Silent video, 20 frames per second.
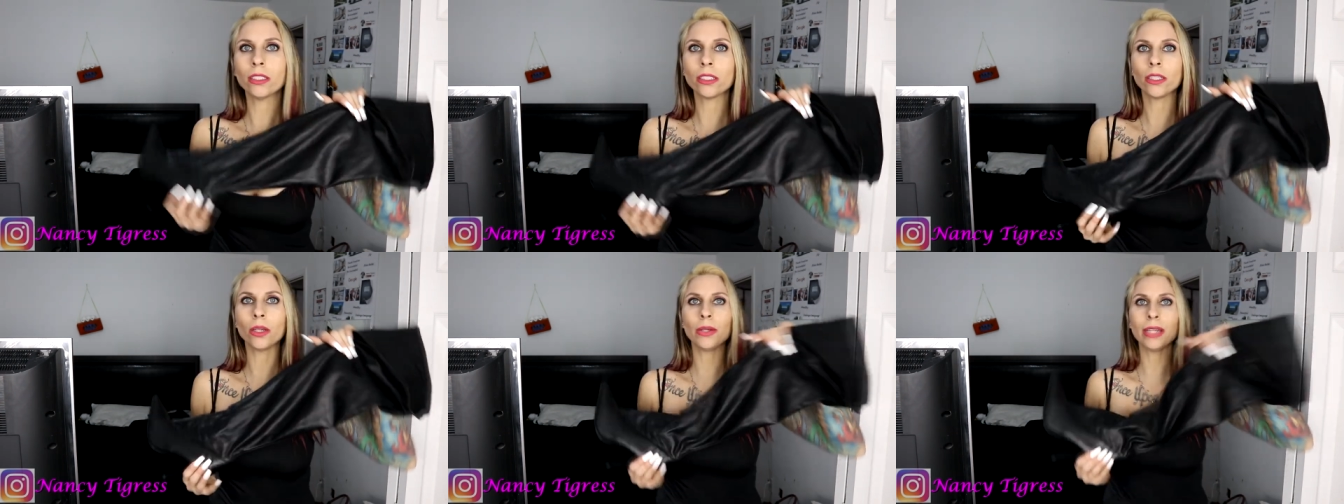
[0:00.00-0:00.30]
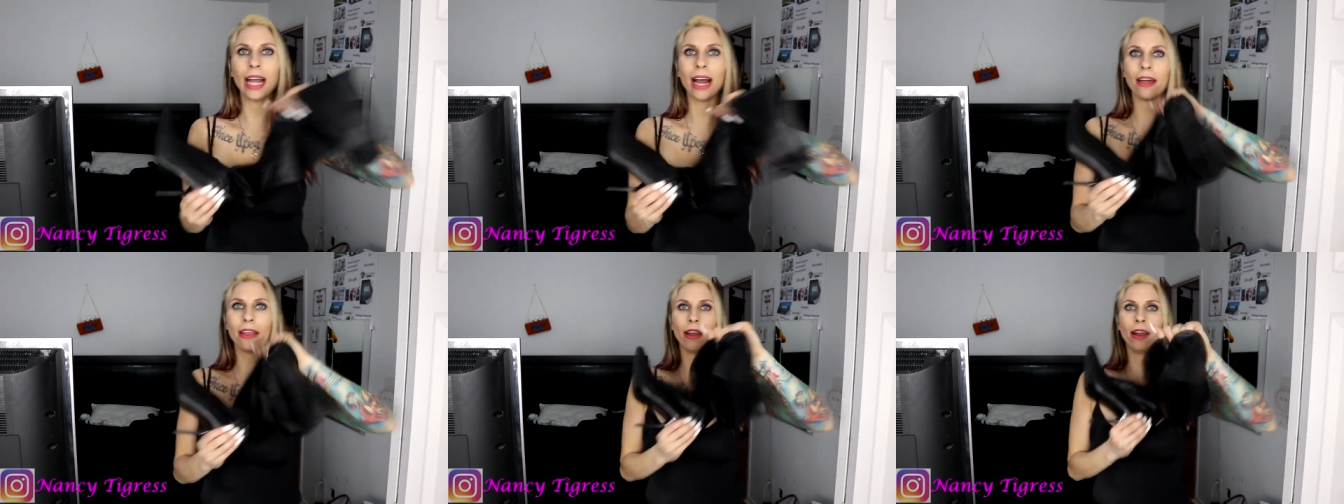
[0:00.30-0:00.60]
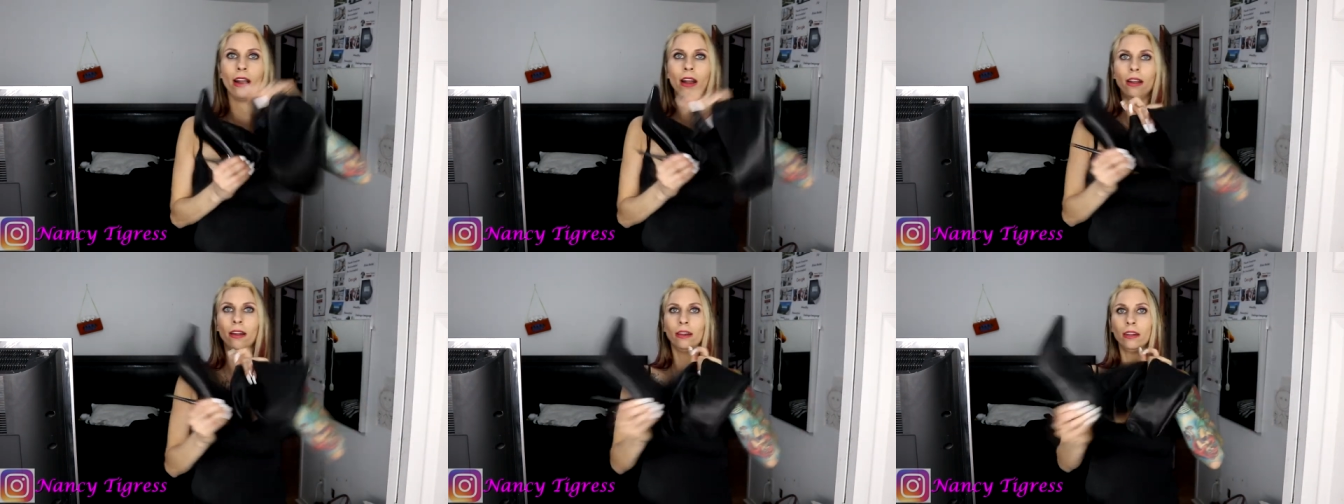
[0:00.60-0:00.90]
So yeah, they
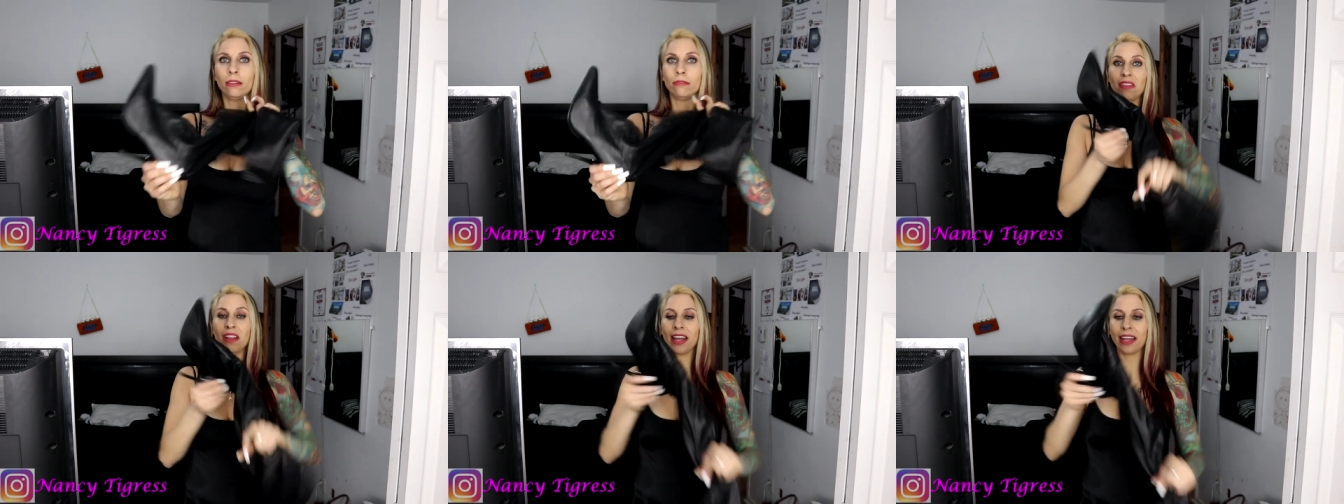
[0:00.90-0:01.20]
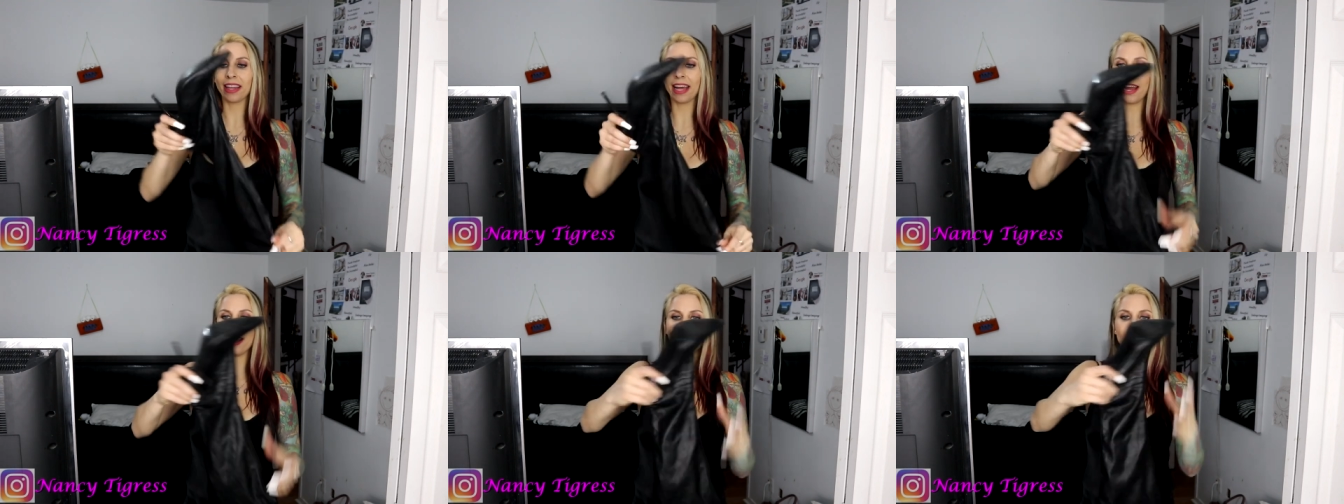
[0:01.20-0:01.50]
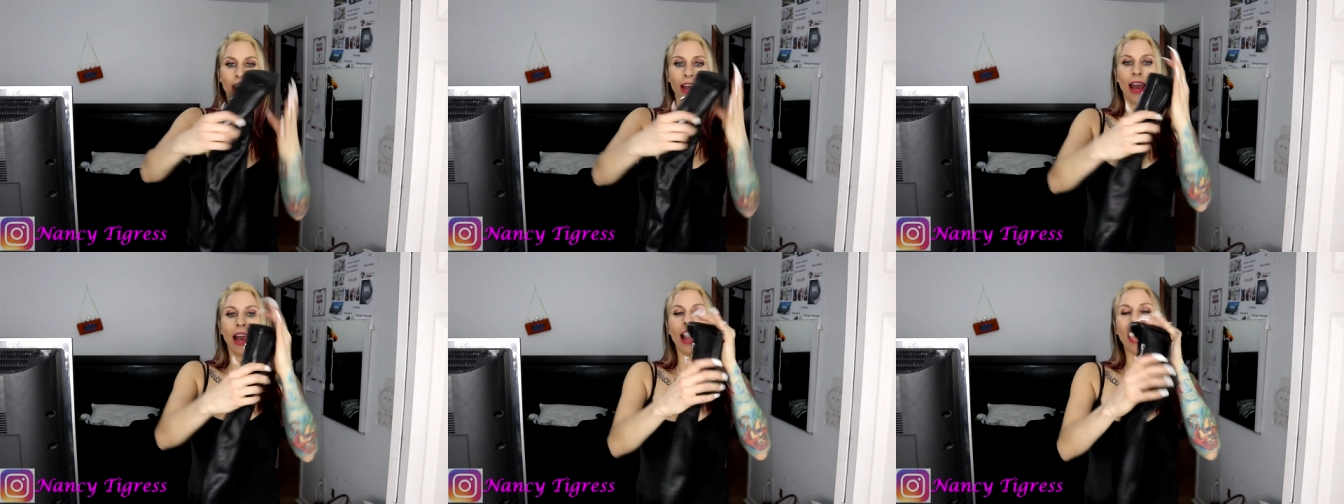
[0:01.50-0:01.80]
are like that.
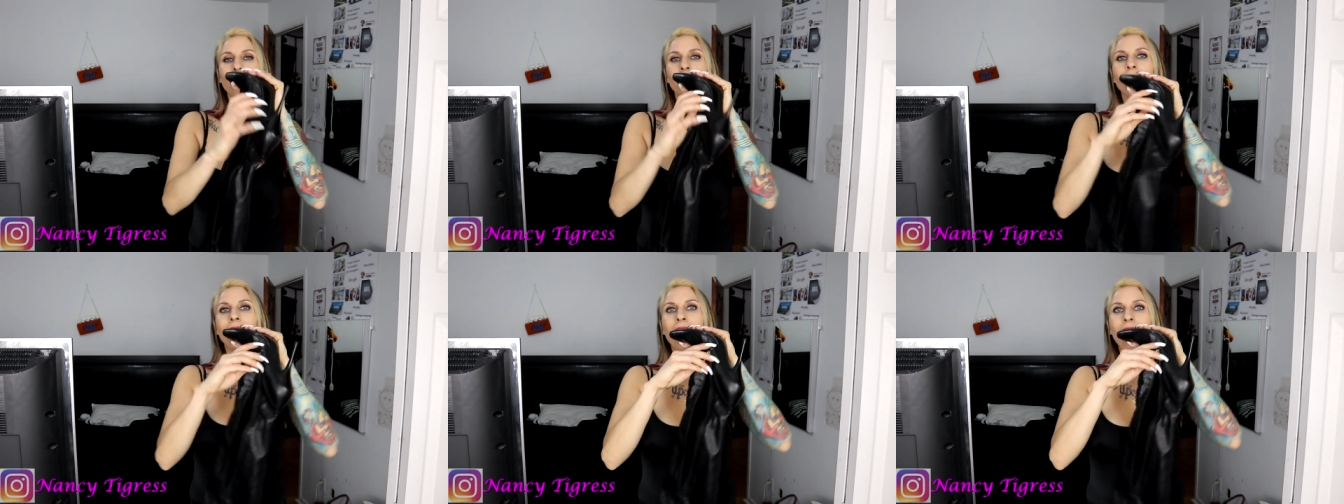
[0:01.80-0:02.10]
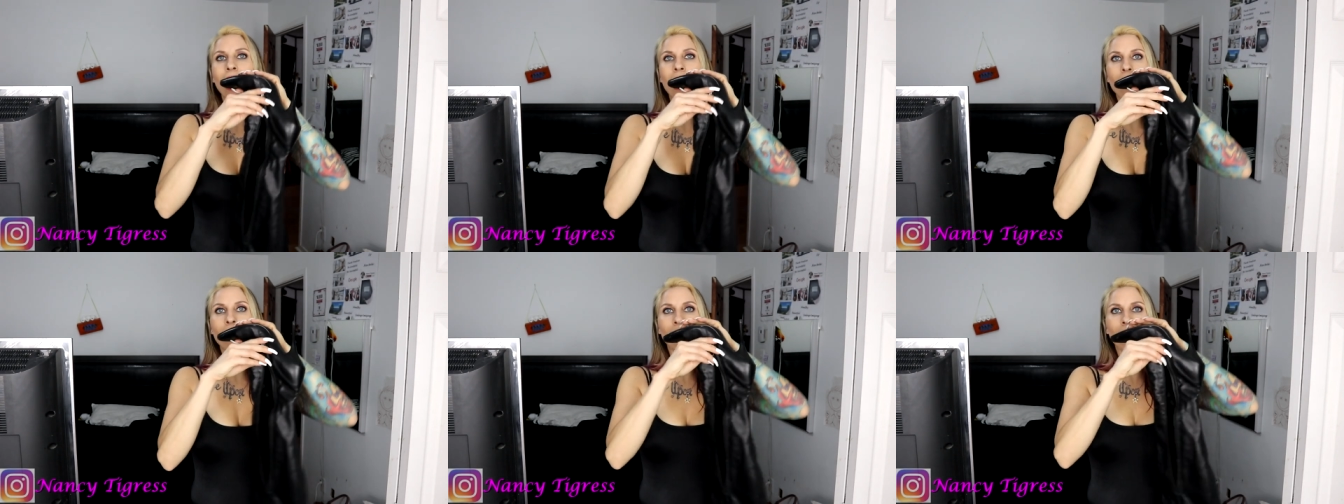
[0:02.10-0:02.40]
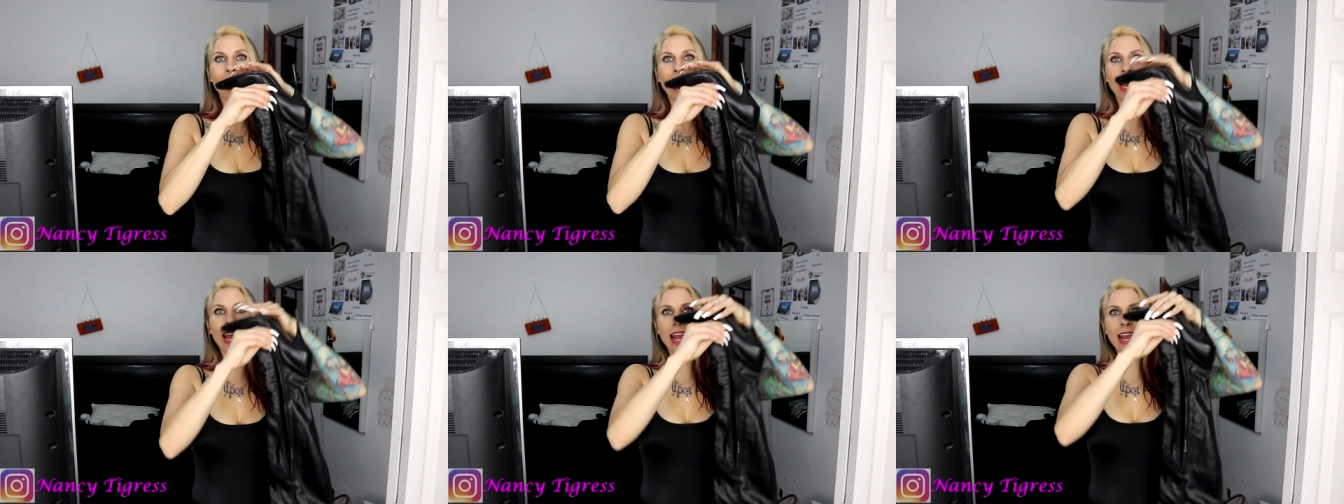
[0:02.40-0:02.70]
And they have
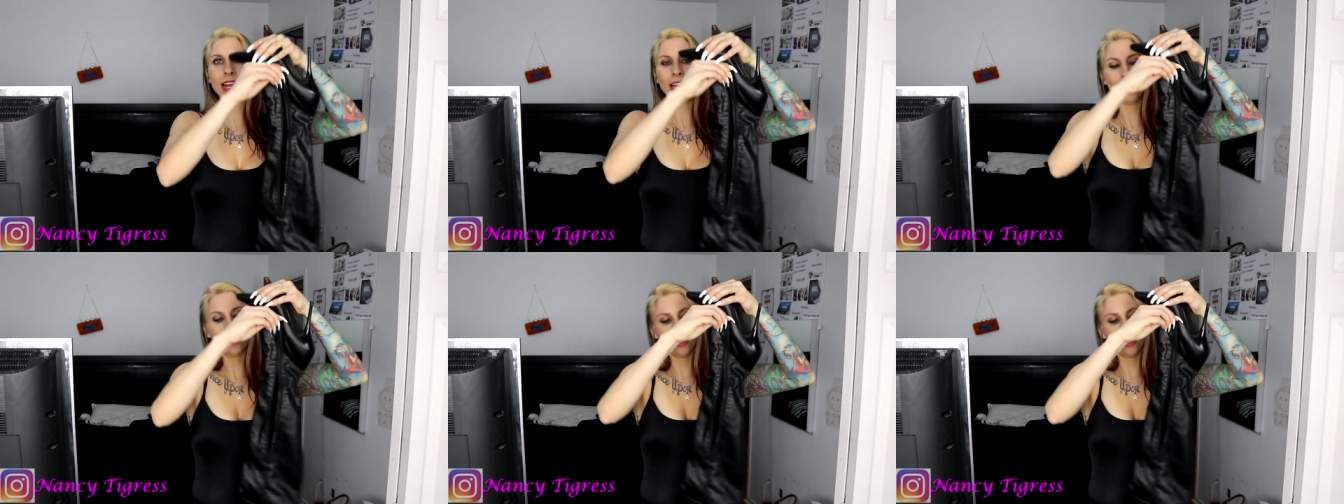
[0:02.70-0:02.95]
a